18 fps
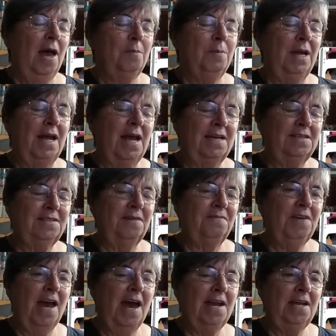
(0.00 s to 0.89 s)
But as
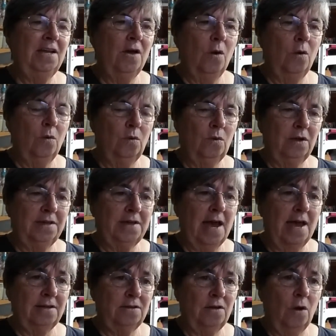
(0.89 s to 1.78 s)
I've gotten, old,
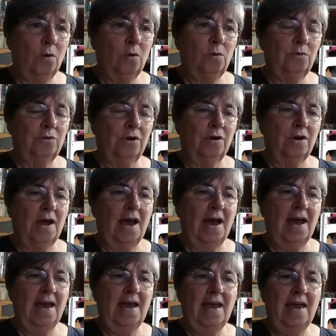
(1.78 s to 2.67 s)
gotten older,
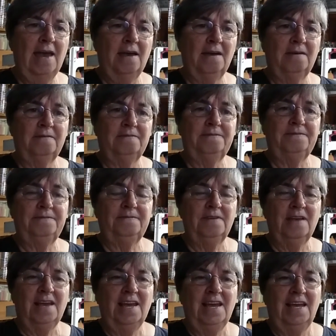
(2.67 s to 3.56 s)
I have
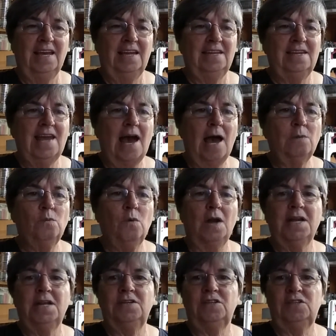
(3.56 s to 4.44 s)
not
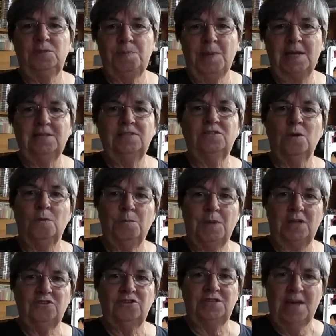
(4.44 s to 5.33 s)
wanted to spend so
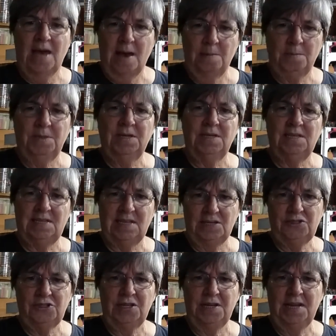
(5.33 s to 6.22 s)
much time
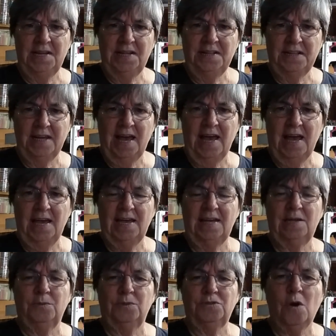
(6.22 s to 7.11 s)
conditioning clay,
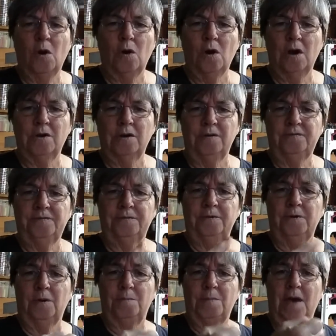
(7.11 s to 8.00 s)
and it was harder on
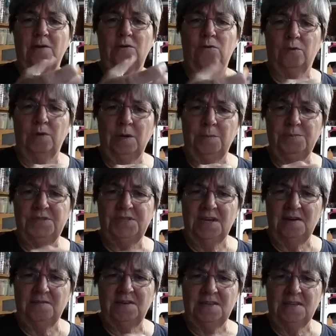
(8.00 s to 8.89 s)
you know, my grips
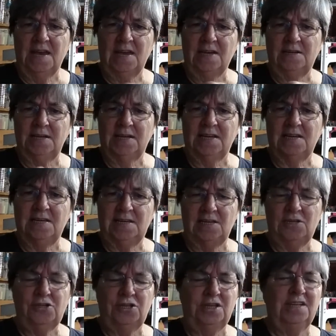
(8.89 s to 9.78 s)
and everything to
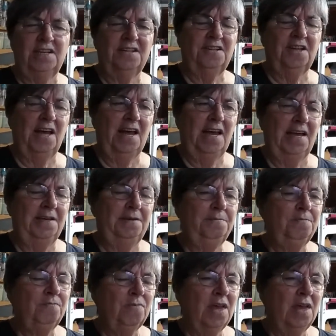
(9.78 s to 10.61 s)
condition the clay.